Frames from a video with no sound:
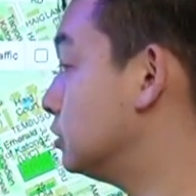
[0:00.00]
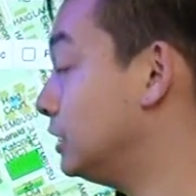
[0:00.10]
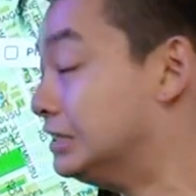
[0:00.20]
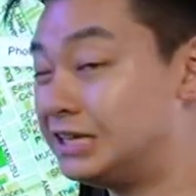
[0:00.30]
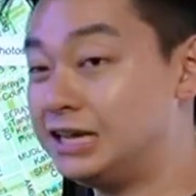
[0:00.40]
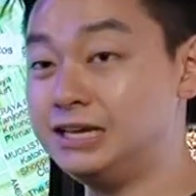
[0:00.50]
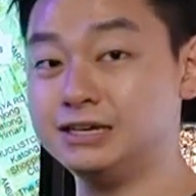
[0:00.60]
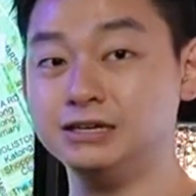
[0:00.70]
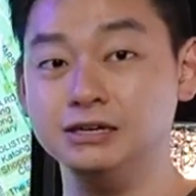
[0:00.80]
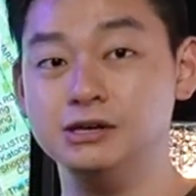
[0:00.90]
I think staying
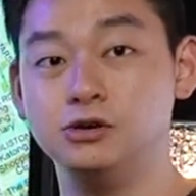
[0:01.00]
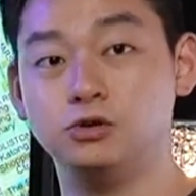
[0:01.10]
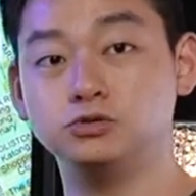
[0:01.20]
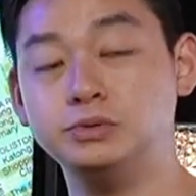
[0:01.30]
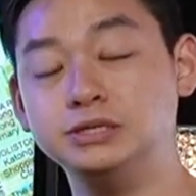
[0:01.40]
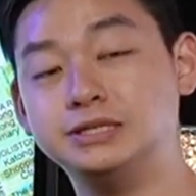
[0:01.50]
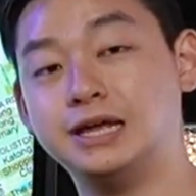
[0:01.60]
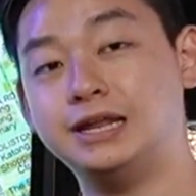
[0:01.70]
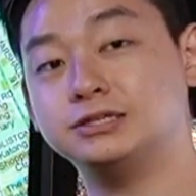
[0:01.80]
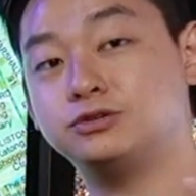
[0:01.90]
here also means
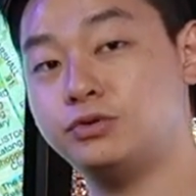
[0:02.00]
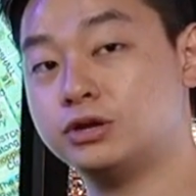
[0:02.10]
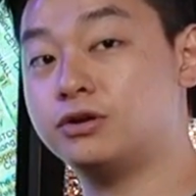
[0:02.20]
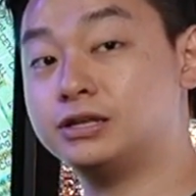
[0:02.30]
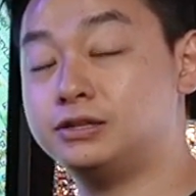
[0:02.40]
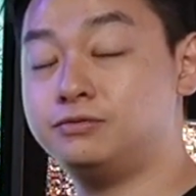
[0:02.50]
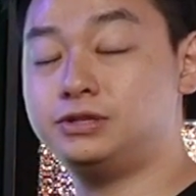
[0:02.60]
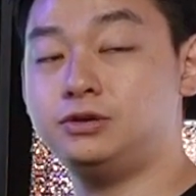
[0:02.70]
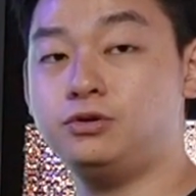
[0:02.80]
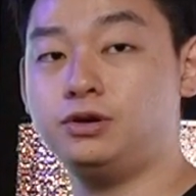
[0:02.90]
that there's great
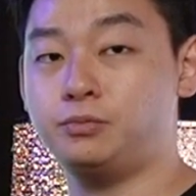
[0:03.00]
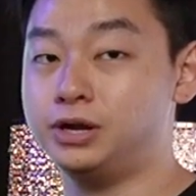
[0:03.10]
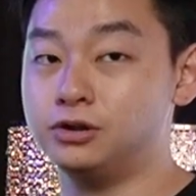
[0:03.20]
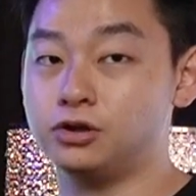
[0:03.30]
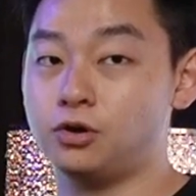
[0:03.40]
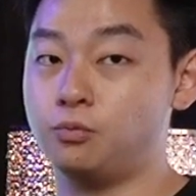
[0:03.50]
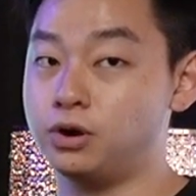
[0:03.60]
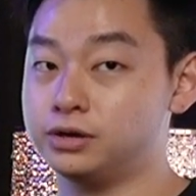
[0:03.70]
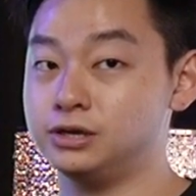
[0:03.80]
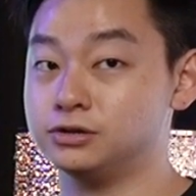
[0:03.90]
connectivity, whether or not you're
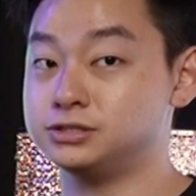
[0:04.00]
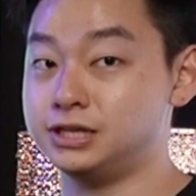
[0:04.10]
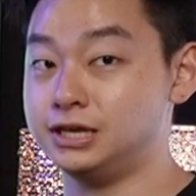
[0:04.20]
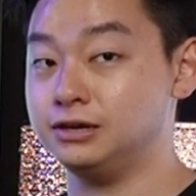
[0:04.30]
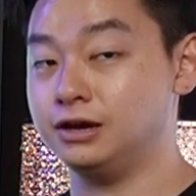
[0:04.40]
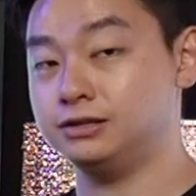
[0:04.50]
working or staying in